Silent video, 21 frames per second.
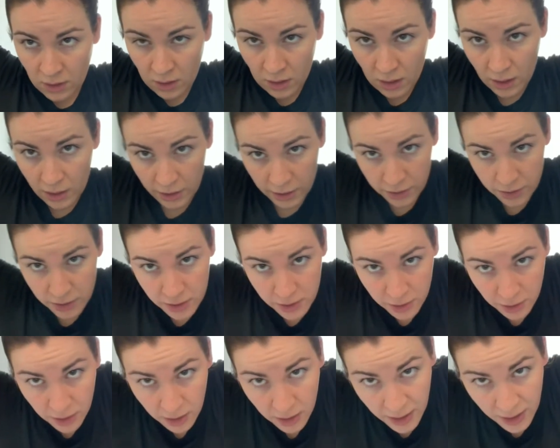And you're
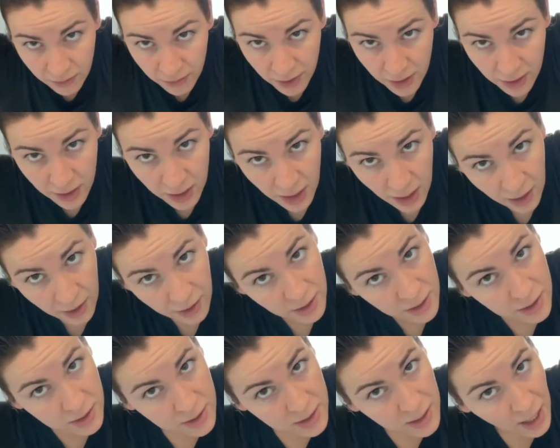still leaving the
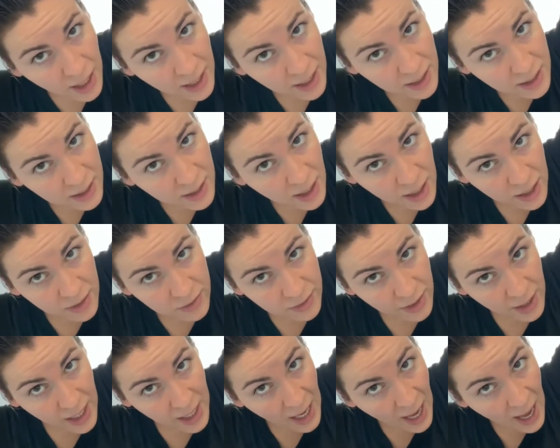other side kind of
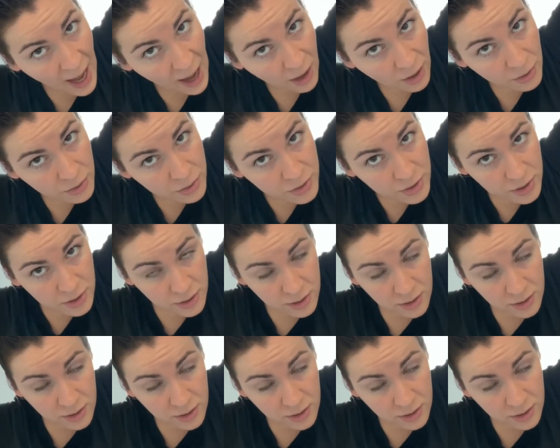like out,